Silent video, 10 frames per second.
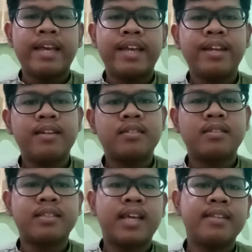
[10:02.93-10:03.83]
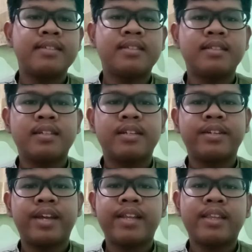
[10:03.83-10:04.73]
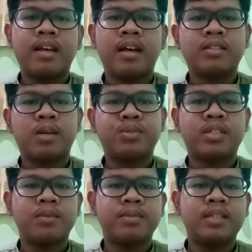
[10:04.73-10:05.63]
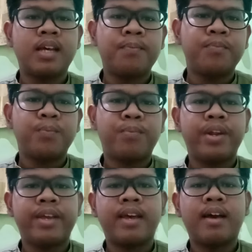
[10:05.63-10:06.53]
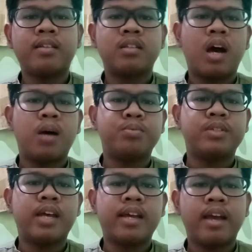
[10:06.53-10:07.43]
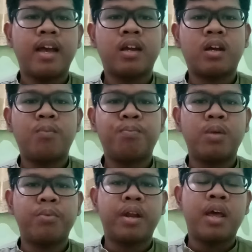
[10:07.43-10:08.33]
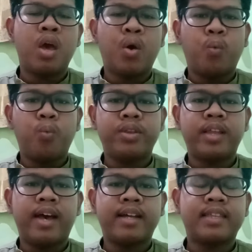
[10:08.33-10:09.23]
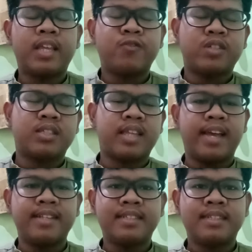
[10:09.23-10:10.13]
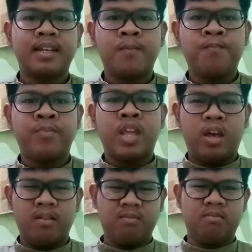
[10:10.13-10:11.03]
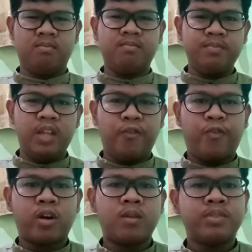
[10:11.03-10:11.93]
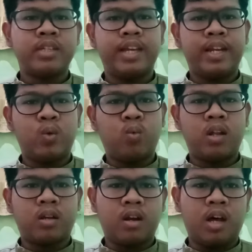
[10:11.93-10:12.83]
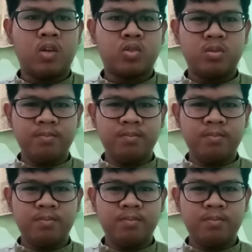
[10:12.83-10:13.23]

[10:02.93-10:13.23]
In the sentence, that has a subject, predicate, object, and complement. With active sentence forms in one clause,